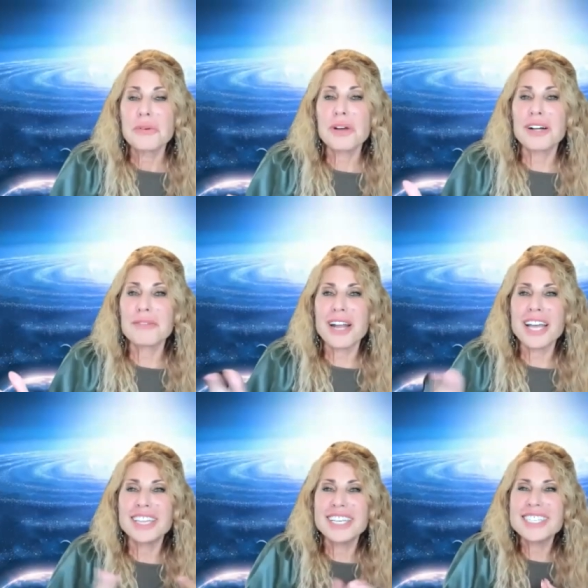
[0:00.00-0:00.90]
Well,
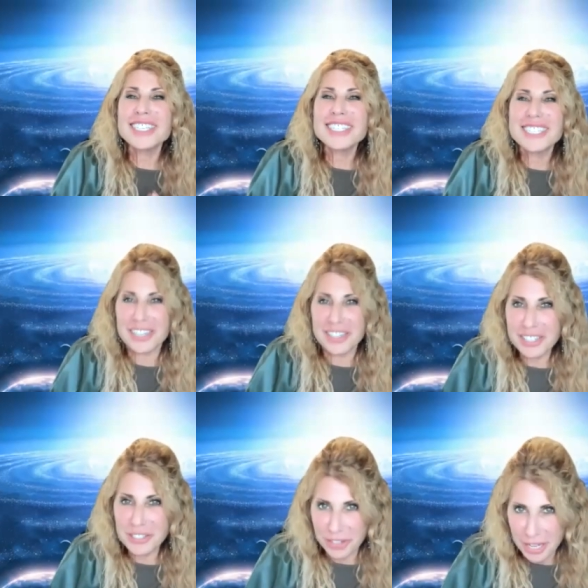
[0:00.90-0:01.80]
Brad, this is Dare
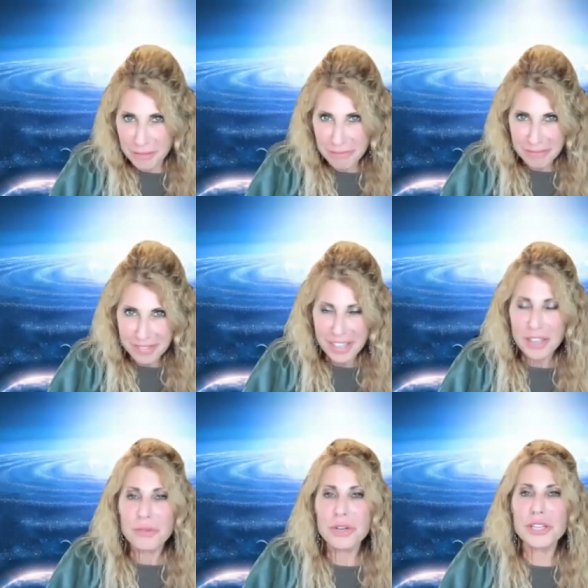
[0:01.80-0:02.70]
to Dream.
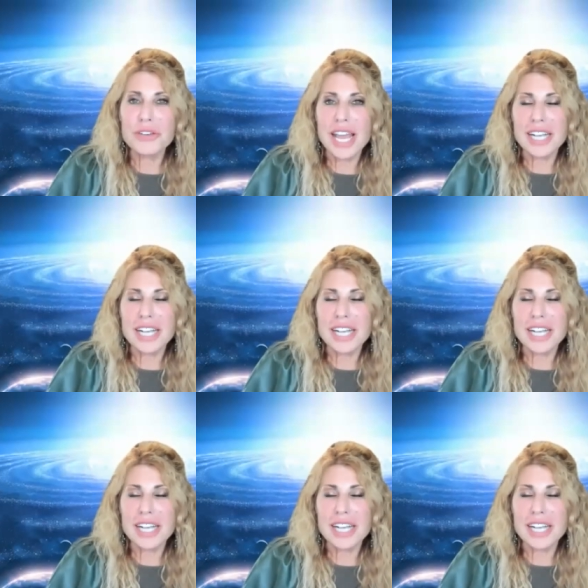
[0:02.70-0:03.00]
What are you